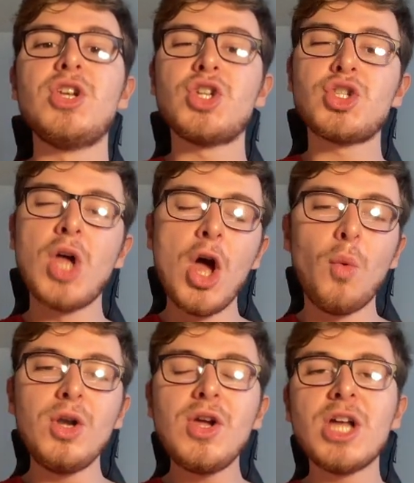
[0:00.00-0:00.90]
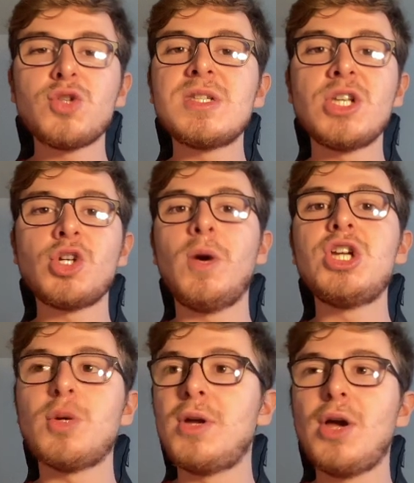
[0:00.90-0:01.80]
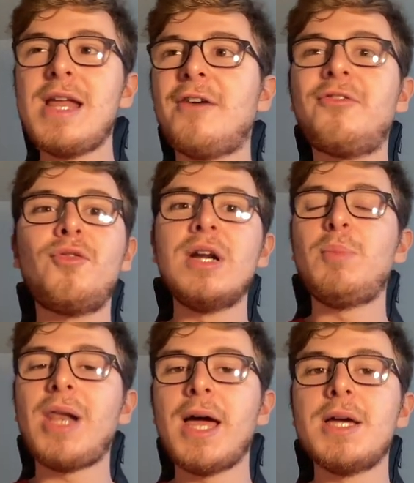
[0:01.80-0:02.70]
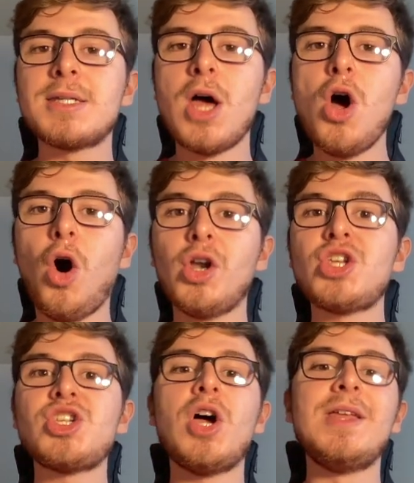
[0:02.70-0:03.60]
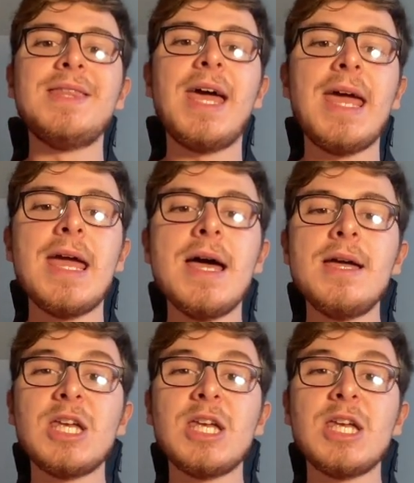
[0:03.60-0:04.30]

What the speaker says: It's just when you get to a situation where you only have three players on a certain day,